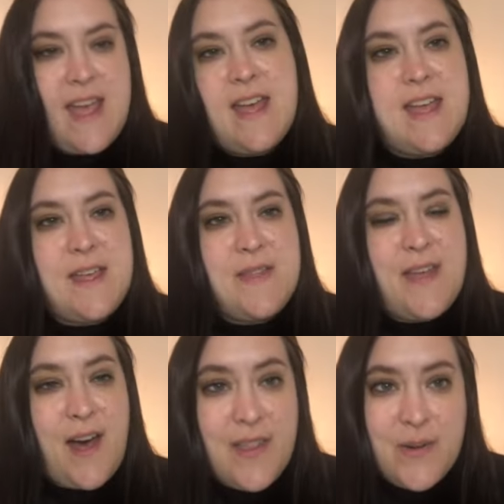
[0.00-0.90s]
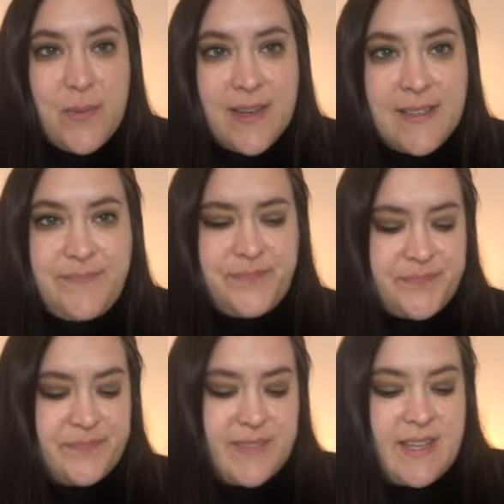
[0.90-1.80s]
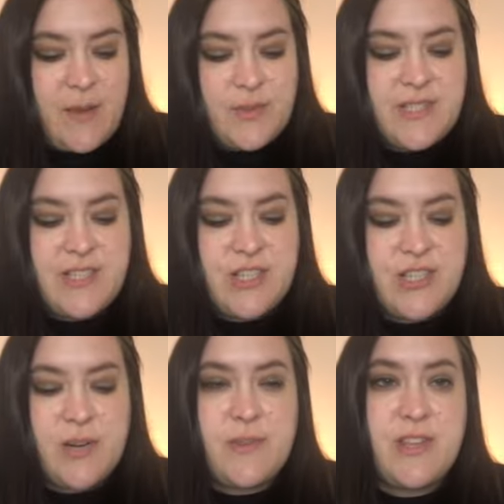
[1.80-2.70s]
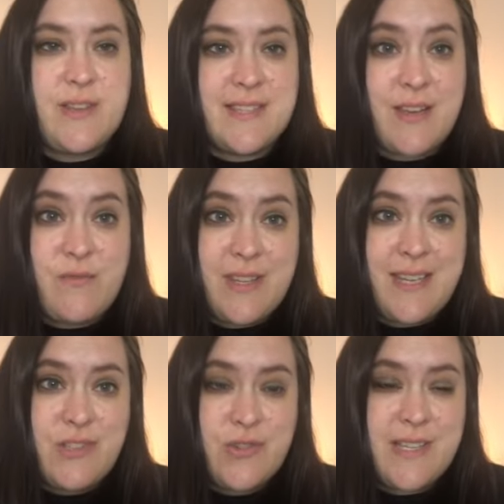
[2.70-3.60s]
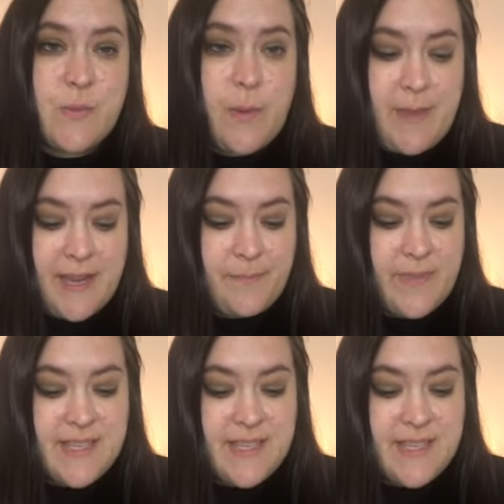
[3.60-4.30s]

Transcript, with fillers: Uh, the other one that I wanted to share with you is I really enjoy swimming.